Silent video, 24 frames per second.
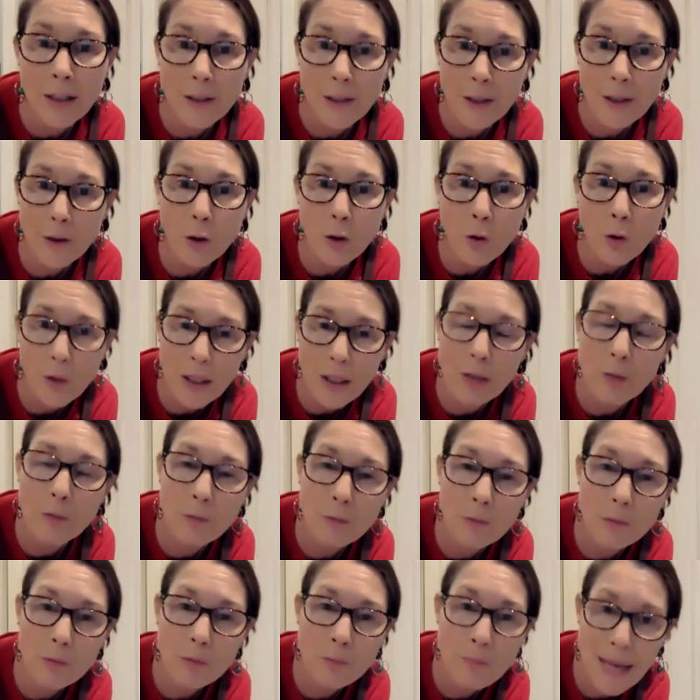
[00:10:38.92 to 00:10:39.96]
you're cooking
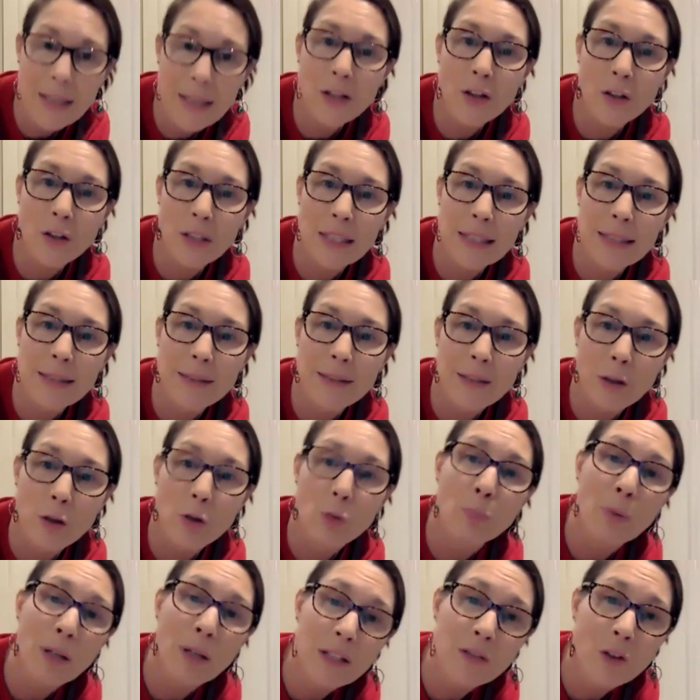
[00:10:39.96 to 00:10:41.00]
manually still,
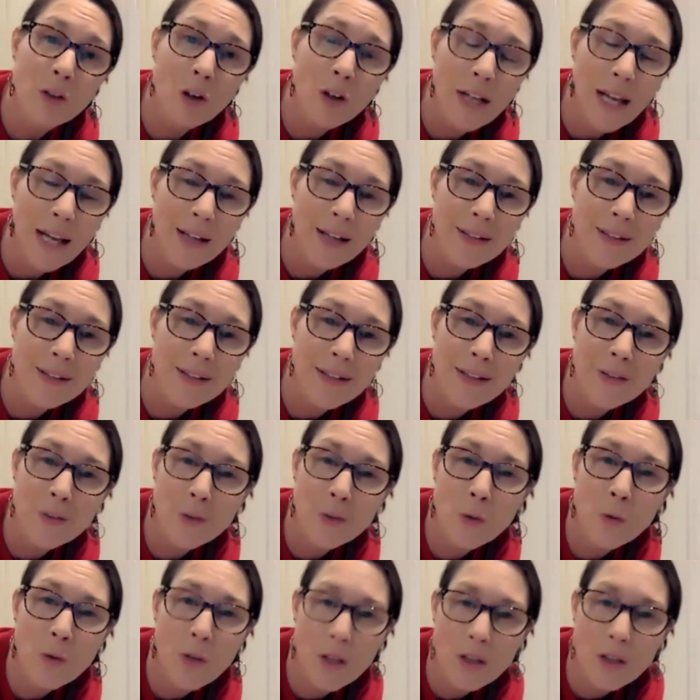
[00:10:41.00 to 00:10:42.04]
but you've got access
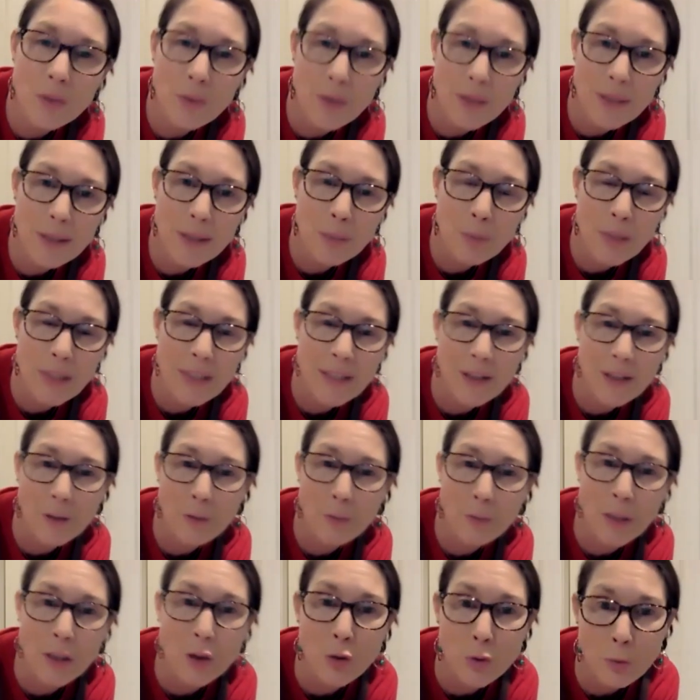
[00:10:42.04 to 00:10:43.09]
to all those recipes that have
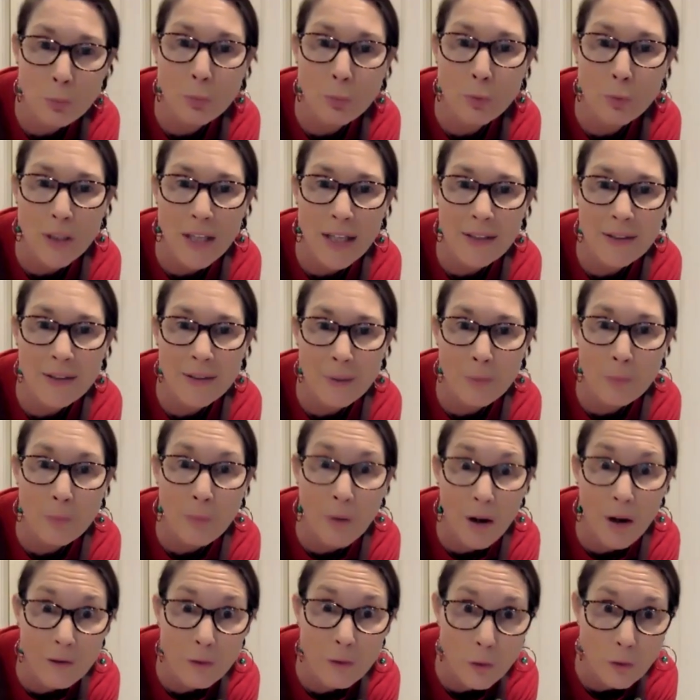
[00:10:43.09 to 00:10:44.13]
been triple tested
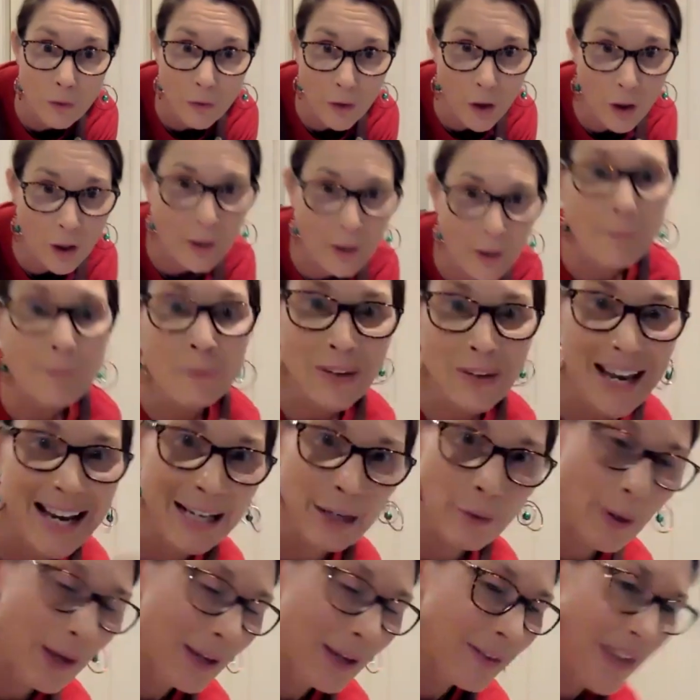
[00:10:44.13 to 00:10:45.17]
by Vorthek. Anyway,